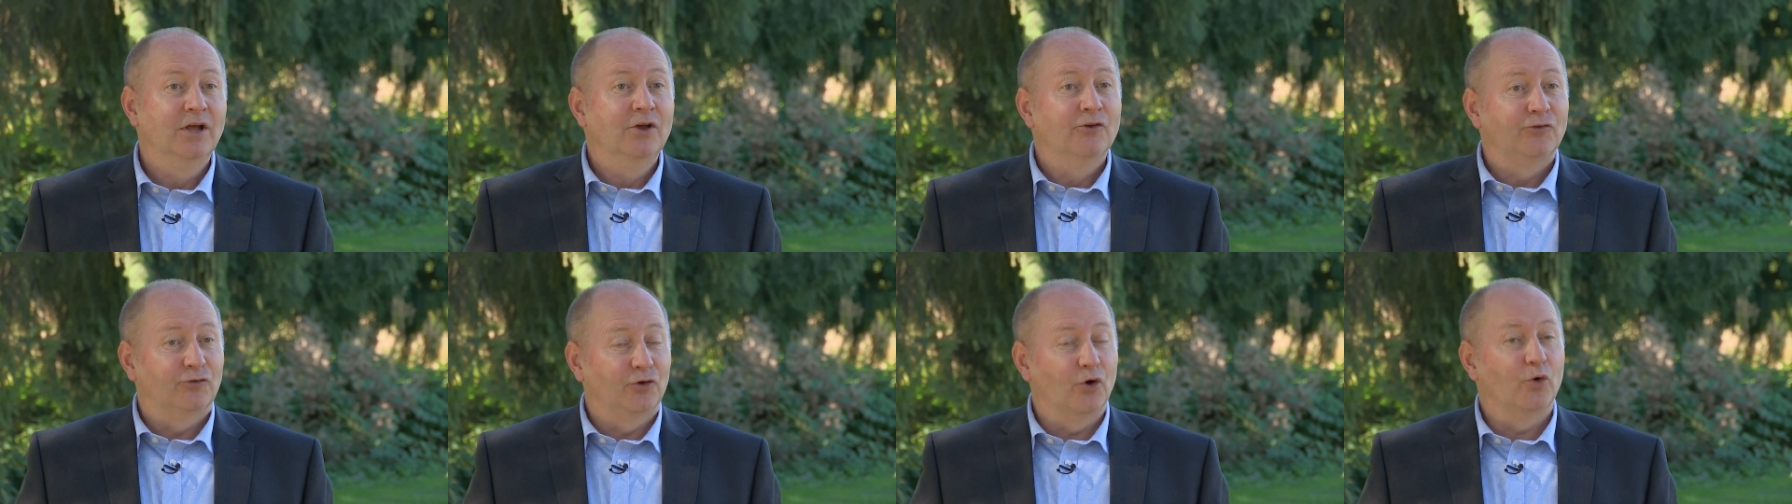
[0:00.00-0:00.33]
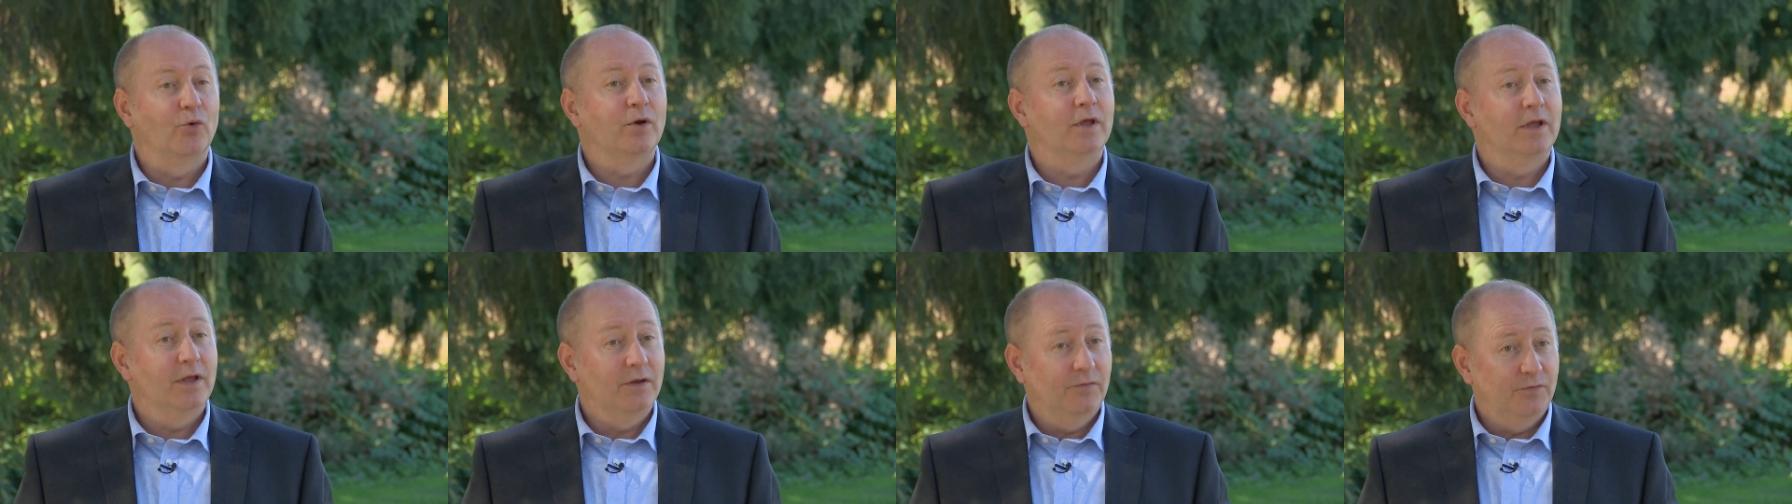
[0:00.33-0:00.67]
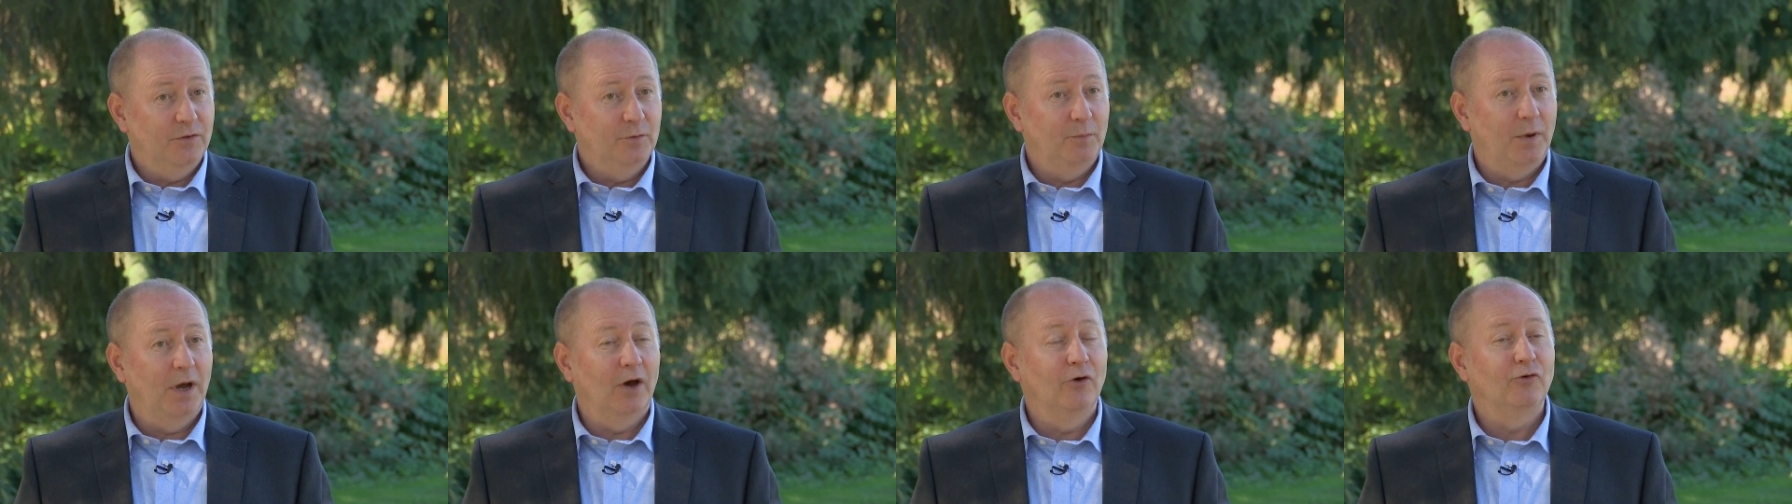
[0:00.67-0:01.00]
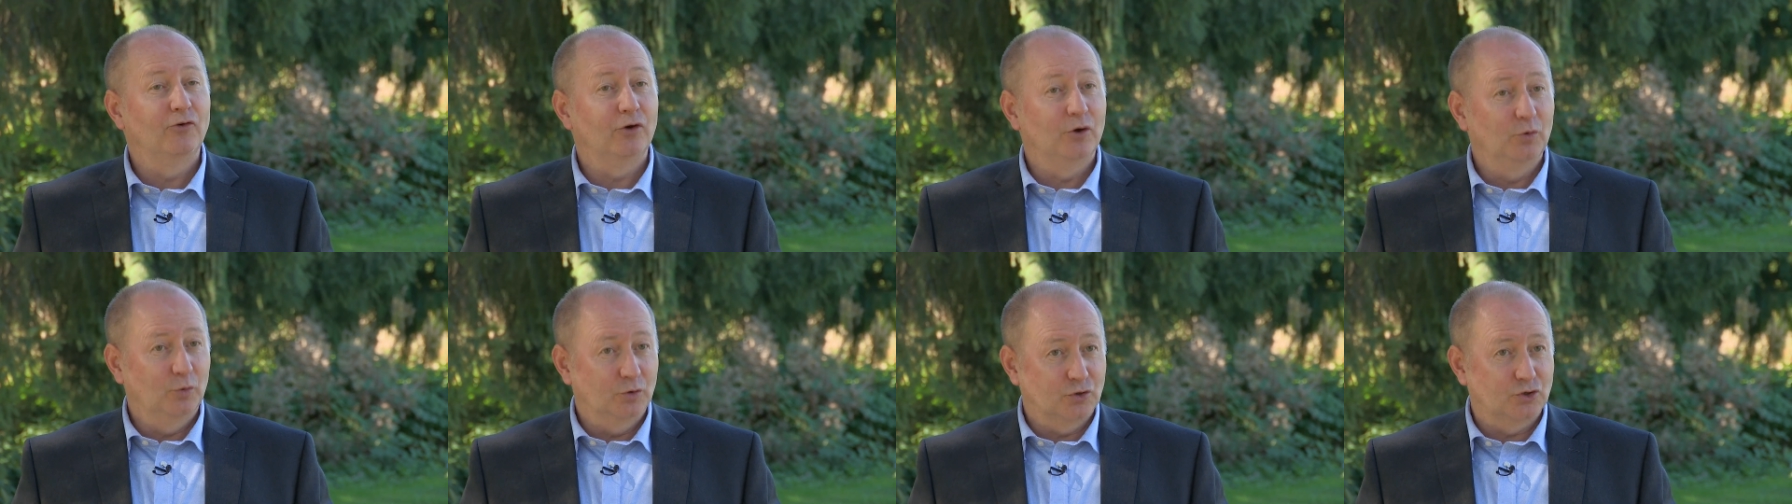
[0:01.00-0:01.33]
So if the
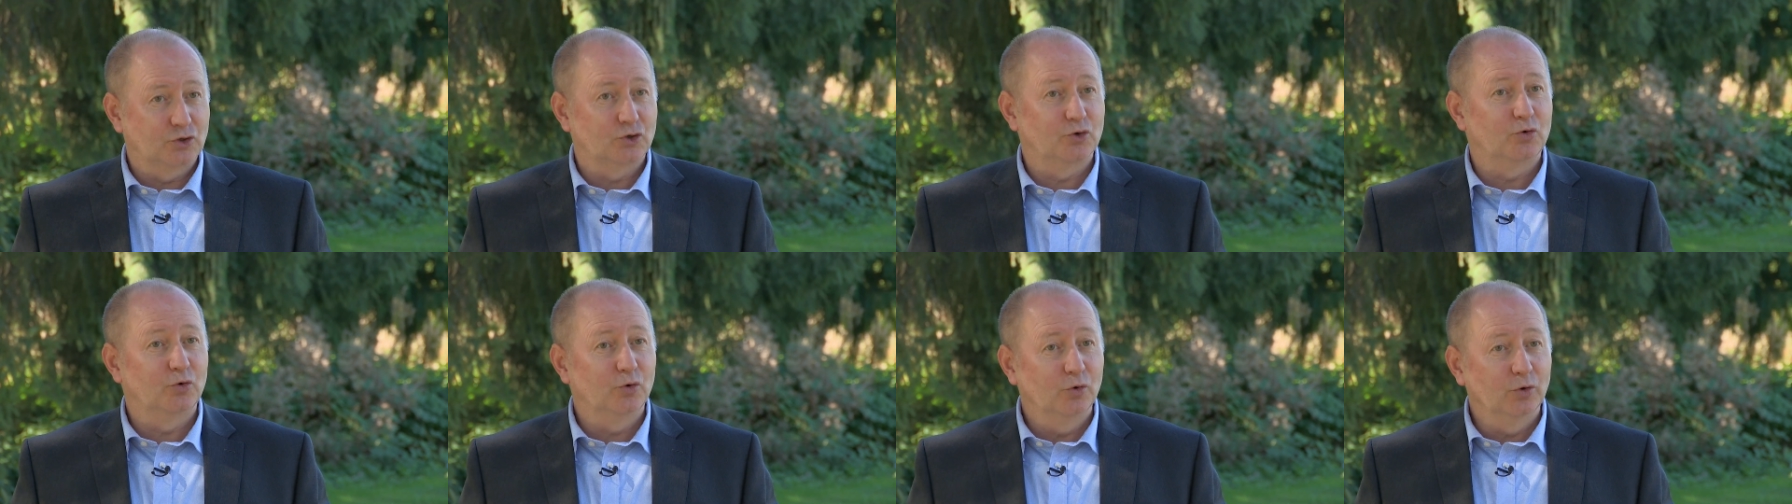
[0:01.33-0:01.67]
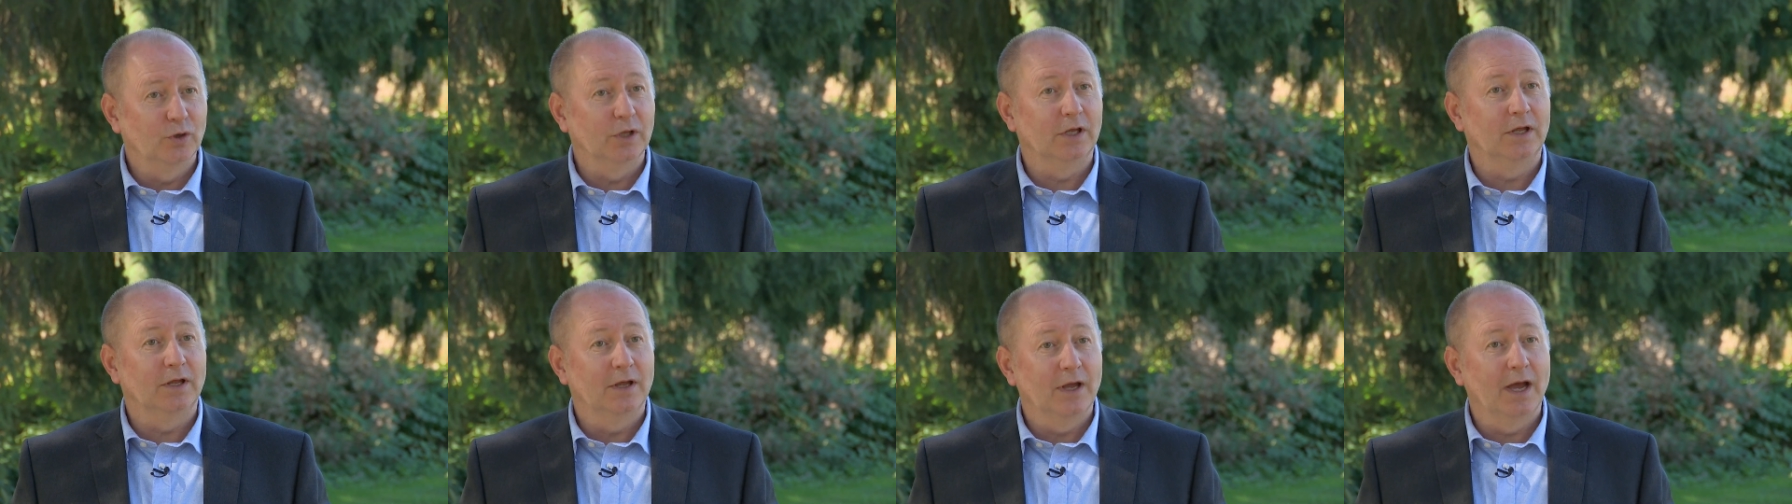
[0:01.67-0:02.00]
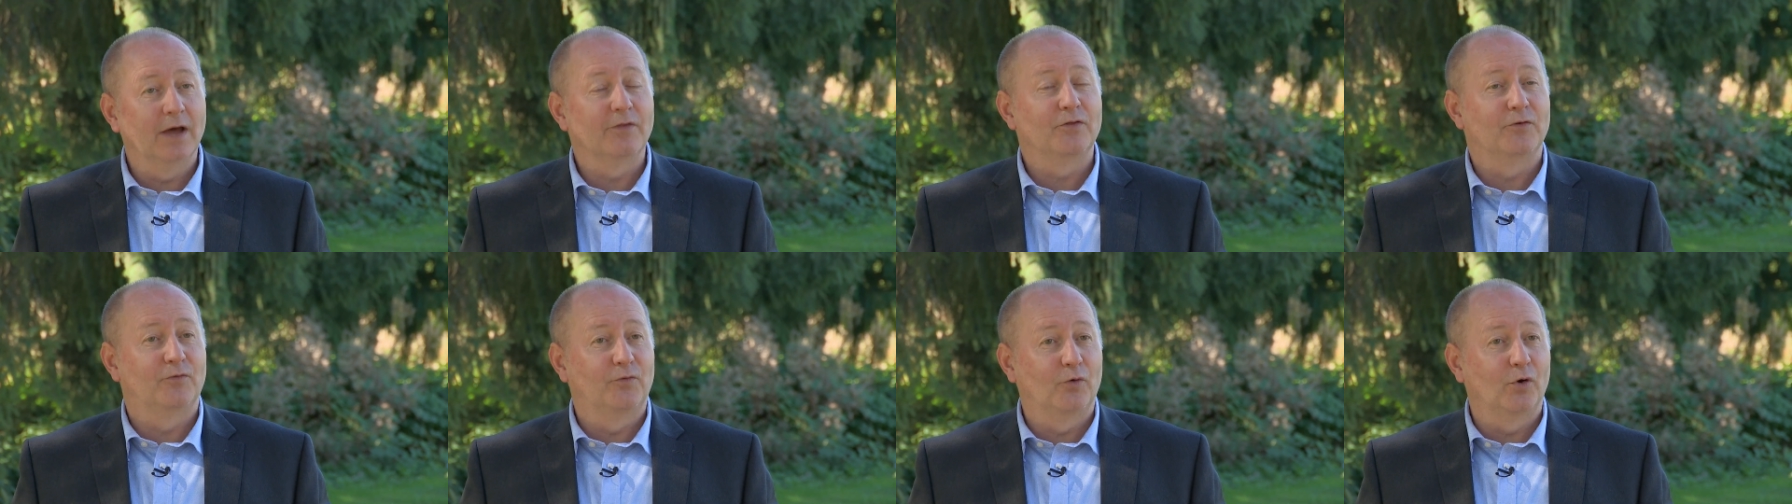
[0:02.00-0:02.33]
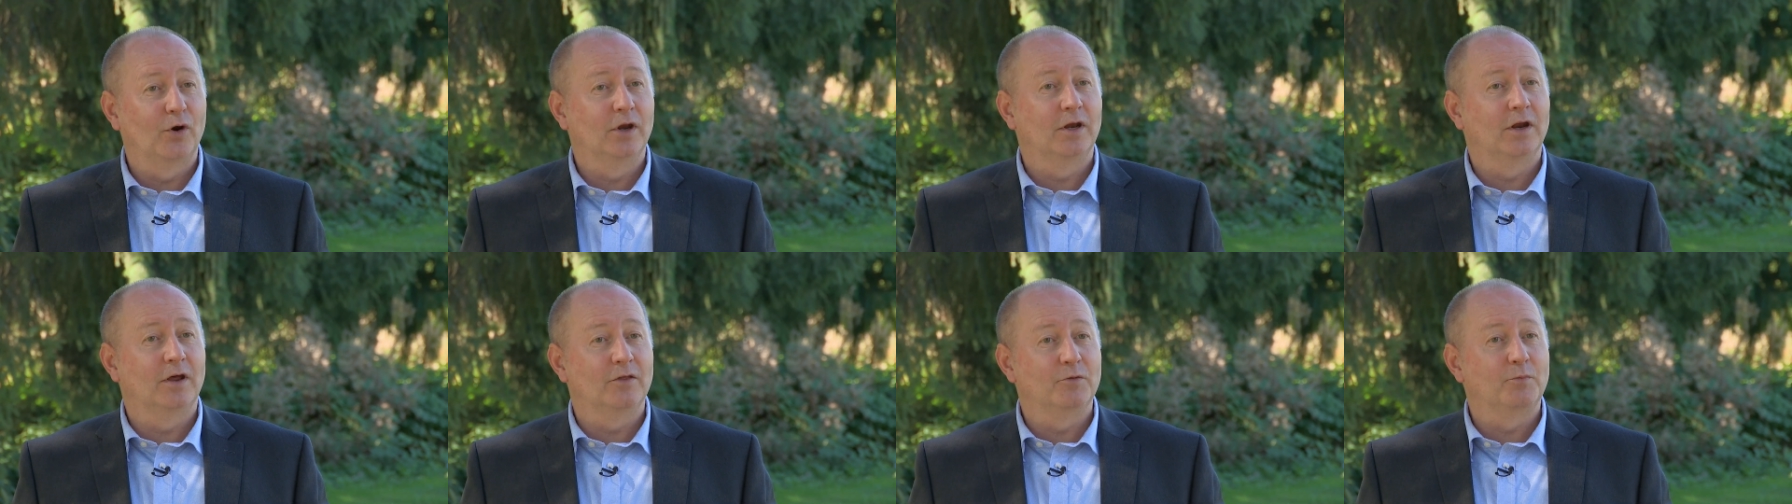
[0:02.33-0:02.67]
boundary was truly at the
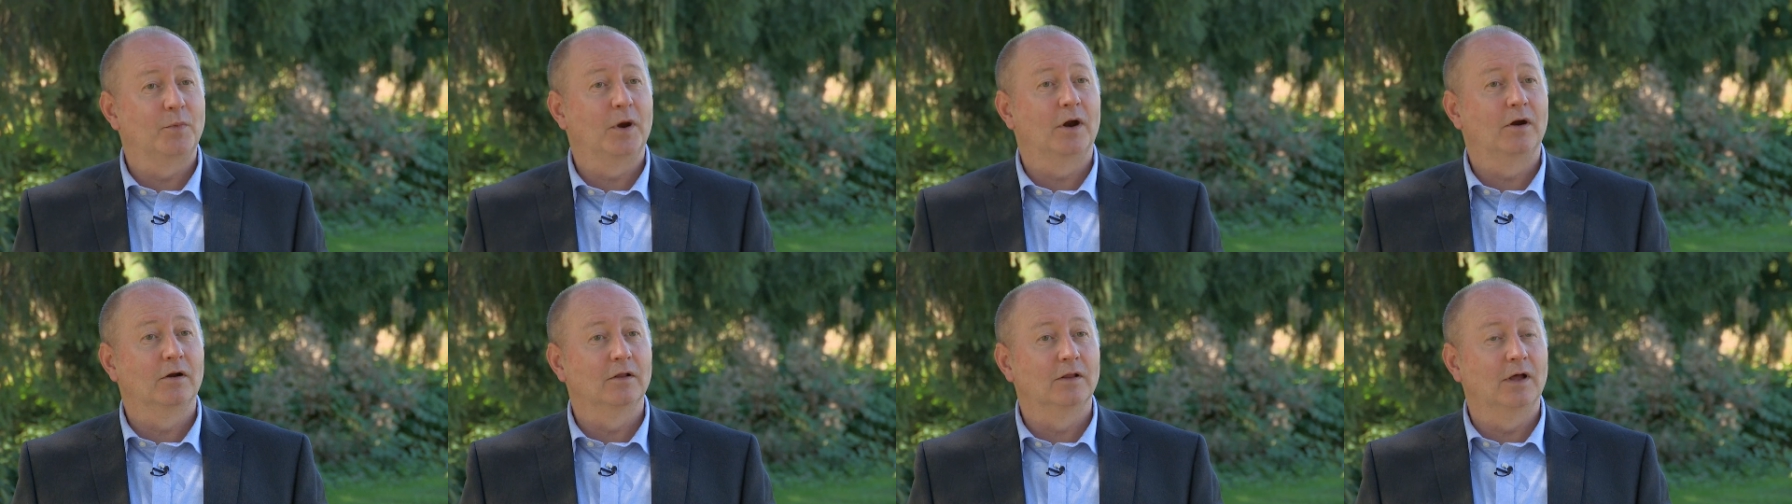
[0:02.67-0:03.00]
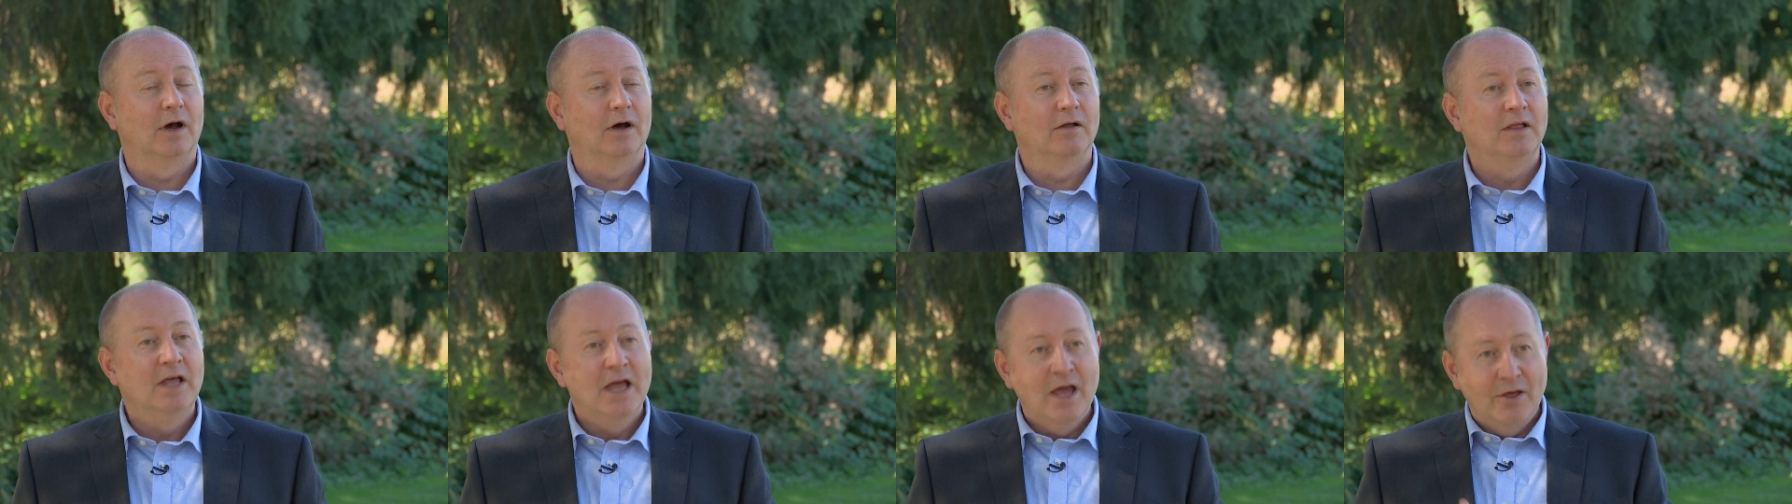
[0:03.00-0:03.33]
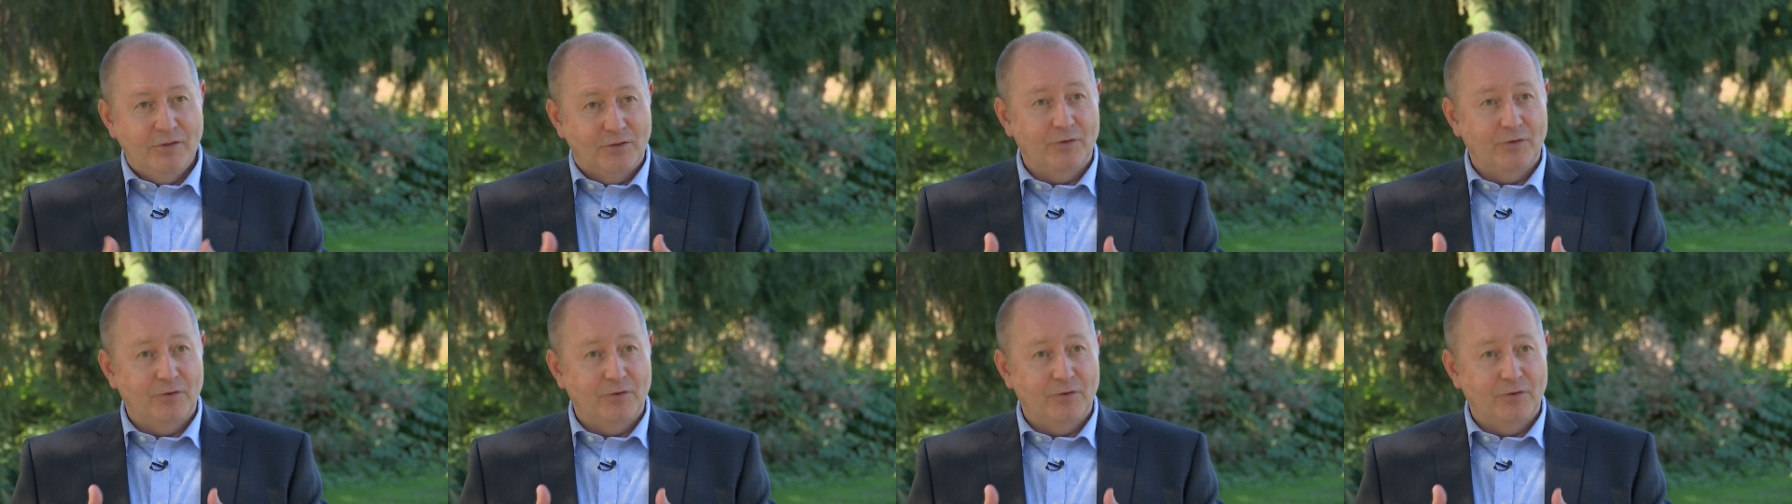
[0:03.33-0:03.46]
49th parallel,